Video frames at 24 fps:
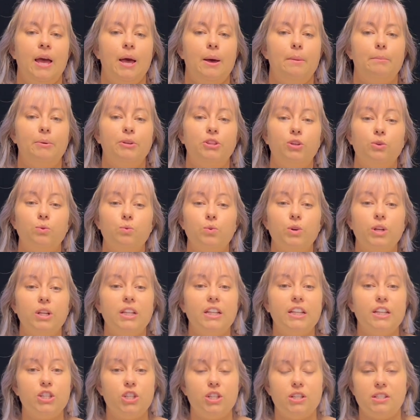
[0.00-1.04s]
But the
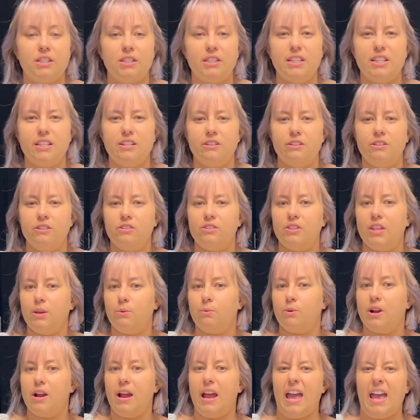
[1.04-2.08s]
religious leaders, they
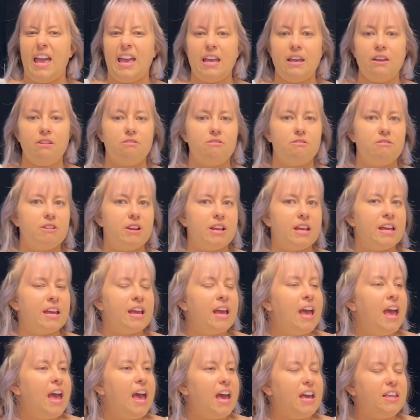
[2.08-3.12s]
were angry
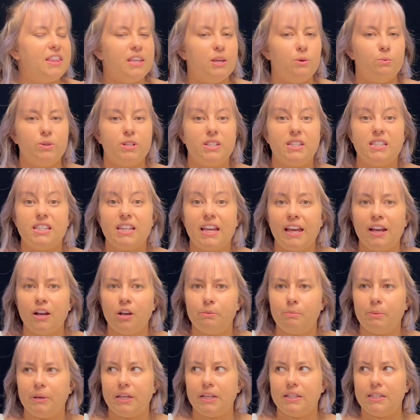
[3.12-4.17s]
and they were
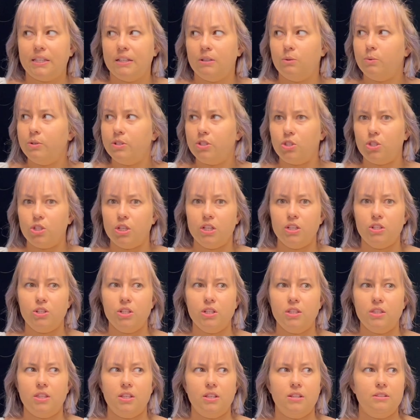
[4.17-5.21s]
scared because he was
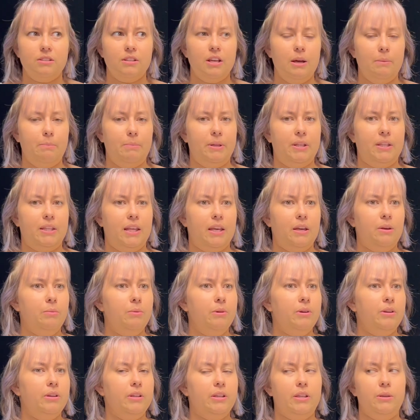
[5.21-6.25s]
changing things up and they were
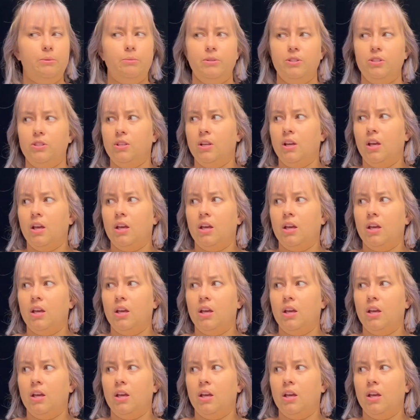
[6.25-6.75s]
he was